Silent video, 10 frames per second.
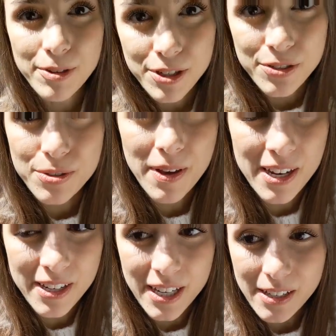going to do some
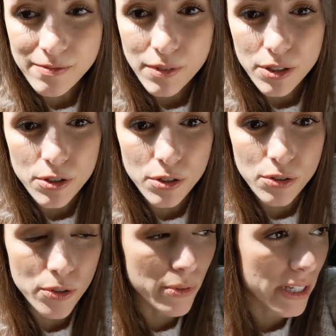editing until
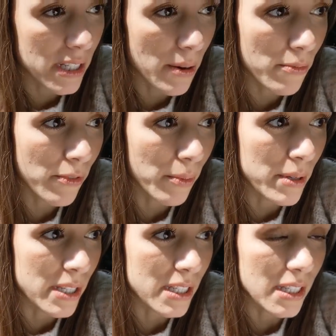Chord wakes up from
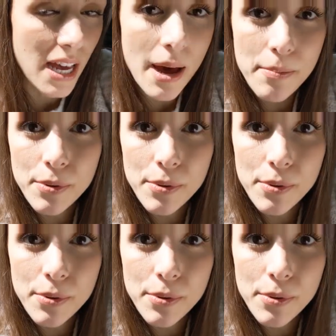his nap,